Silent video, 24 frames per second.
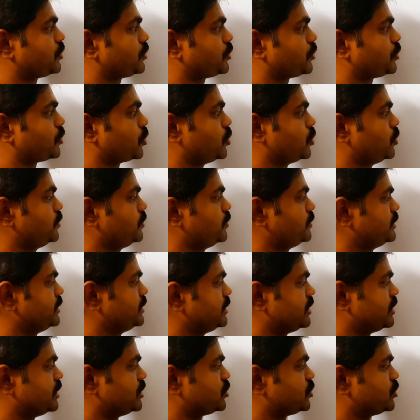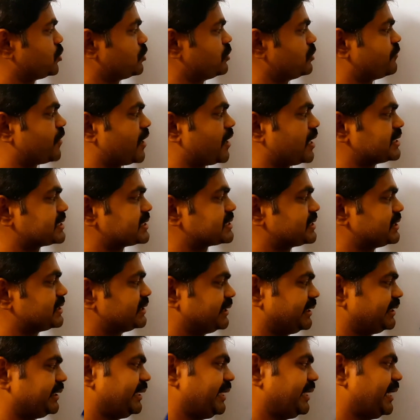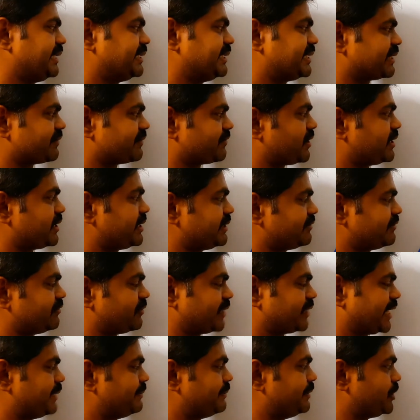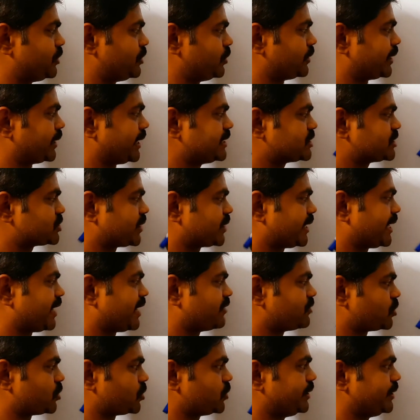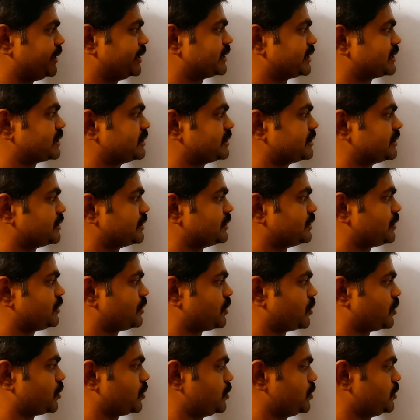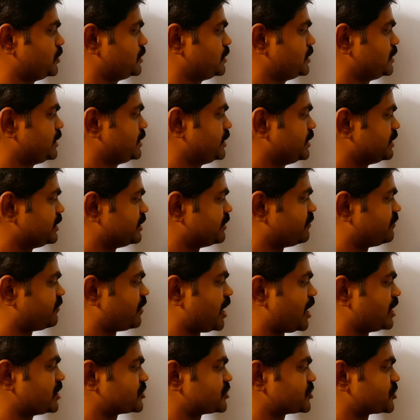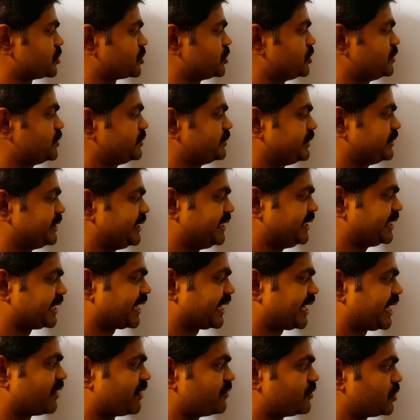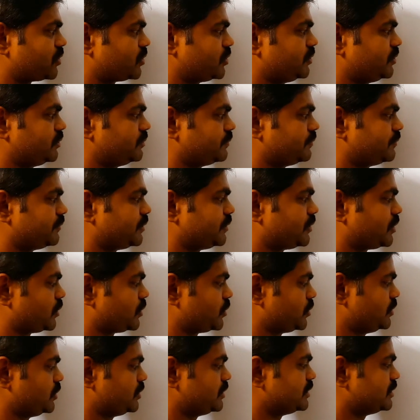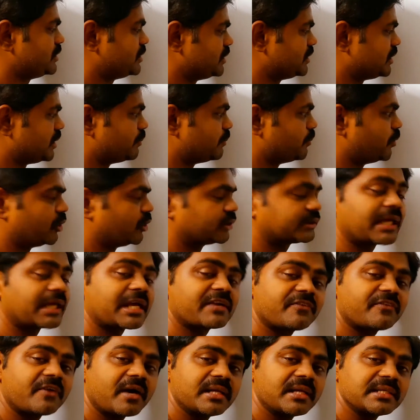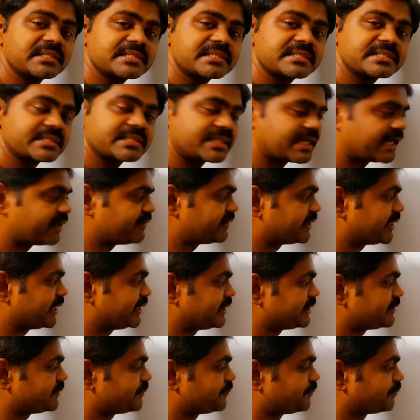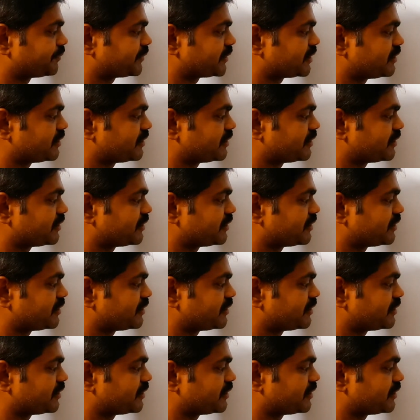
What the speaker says: true, true, false. Either one can be true, right? So I have true here, true, false, true. Here I have true, true. Both are false, I will get